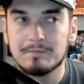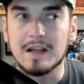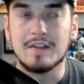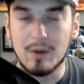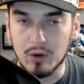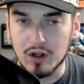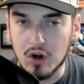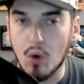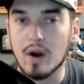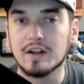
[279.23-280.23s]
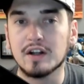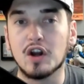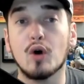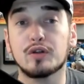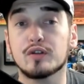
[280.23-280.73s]
they were going to
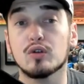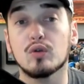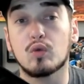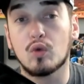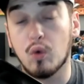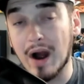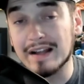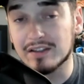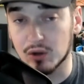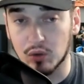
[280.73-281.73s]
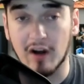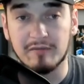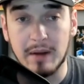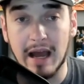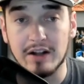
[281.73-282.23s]
go through quite the
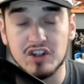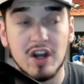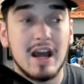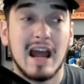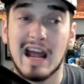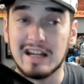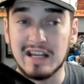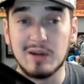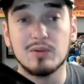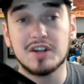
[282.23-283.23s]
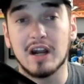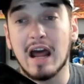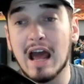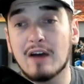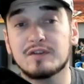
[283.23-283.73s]
rough patch. And he was going to
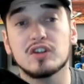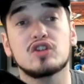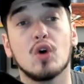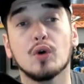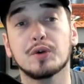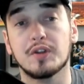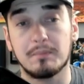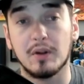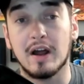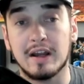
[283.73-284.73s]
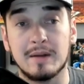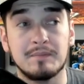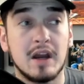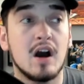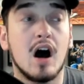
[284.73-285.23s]
have to shoulder the
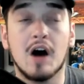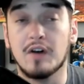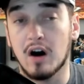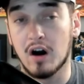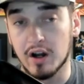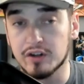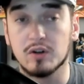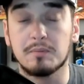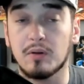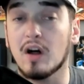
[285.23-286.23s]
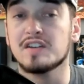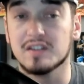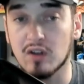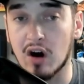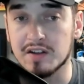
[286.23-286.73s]
blame of 100-plus
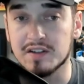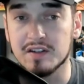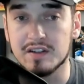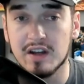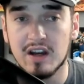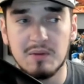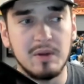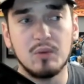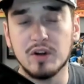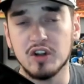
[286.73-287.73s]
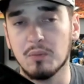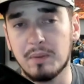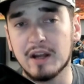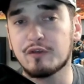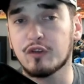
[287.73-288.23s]
losses. I mean, when your
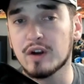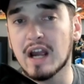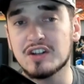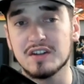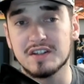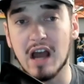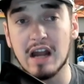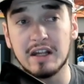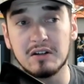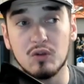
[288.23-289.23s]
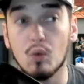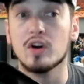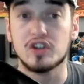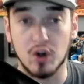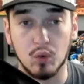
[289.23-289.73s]
big free agent signing
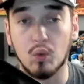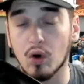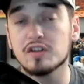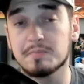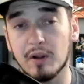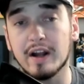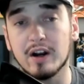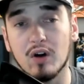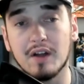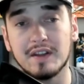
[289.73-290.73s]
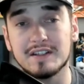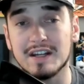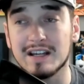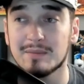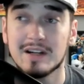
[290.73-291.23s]
was your worst player on the
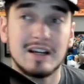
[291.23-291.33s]
team,